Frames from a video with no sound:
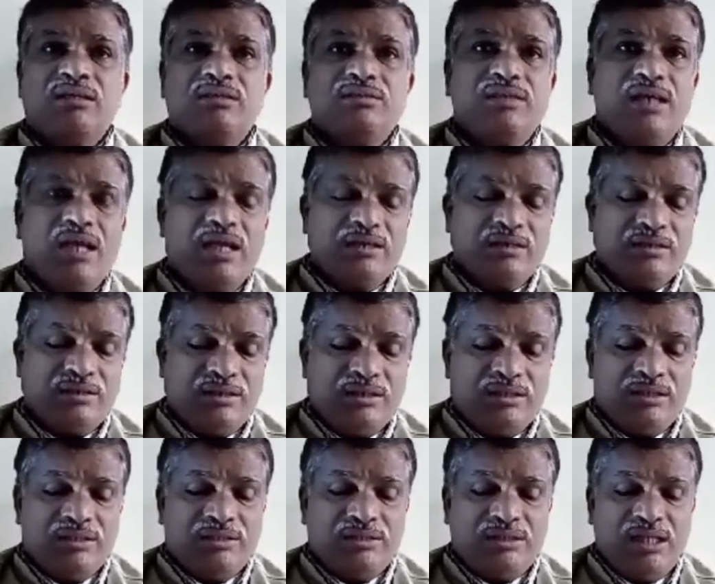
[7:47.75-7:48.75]
Then
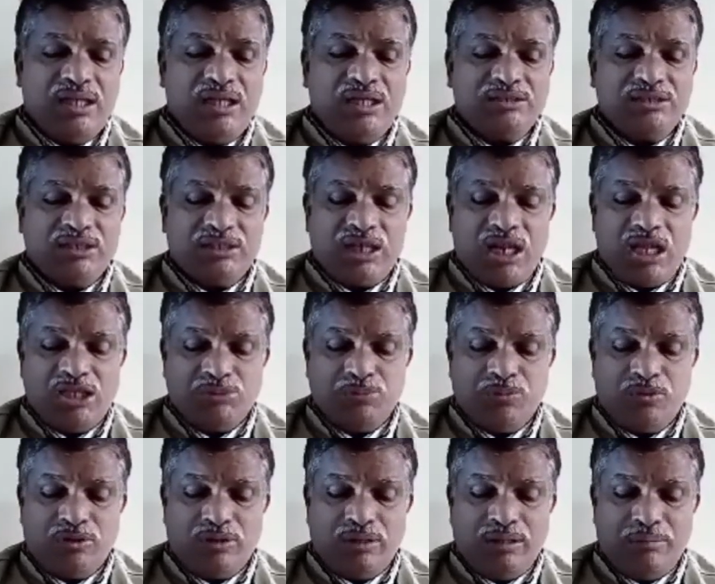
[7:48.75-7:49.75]
T is a
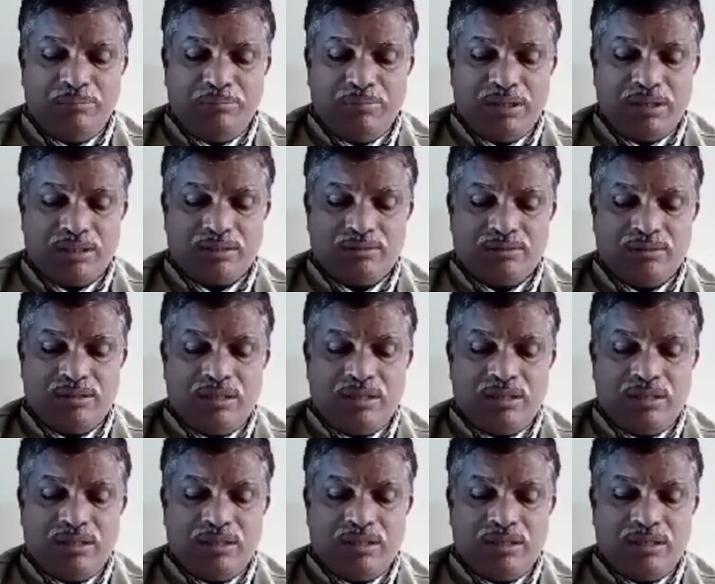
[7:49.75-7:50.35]
transport number